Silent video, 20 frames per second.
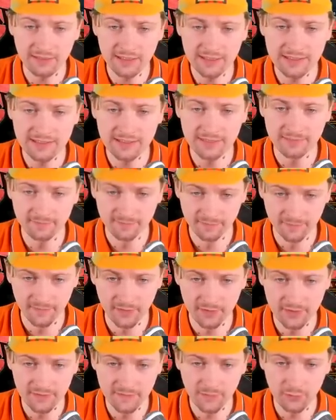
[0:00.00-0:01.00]
Let's
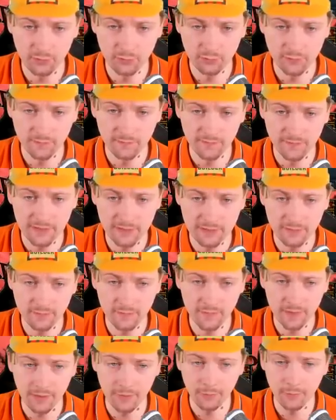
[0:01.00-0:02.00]
first focus on fighting
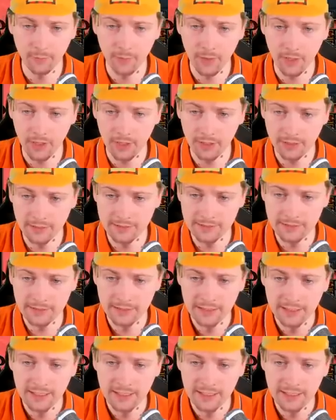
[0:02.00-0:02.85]
with our mercs.